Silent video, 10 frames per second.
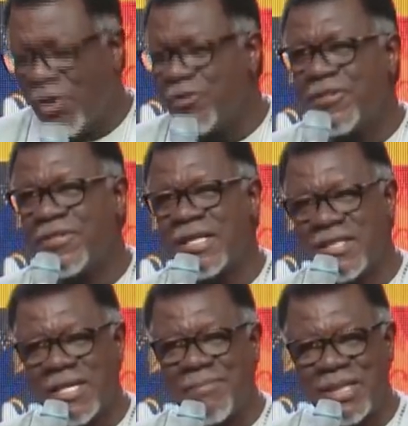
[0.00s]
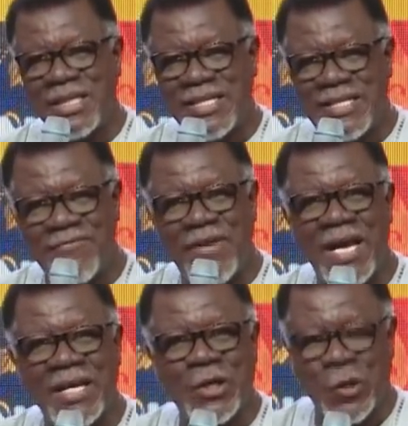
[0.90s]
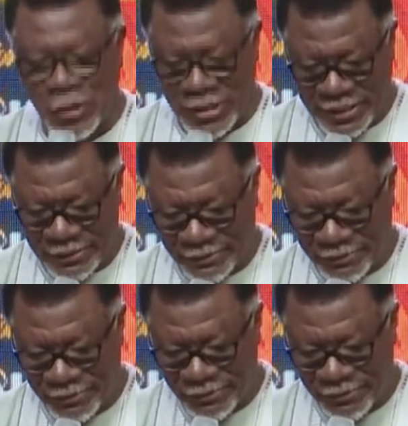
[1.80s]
But Moses accepted his divine calling,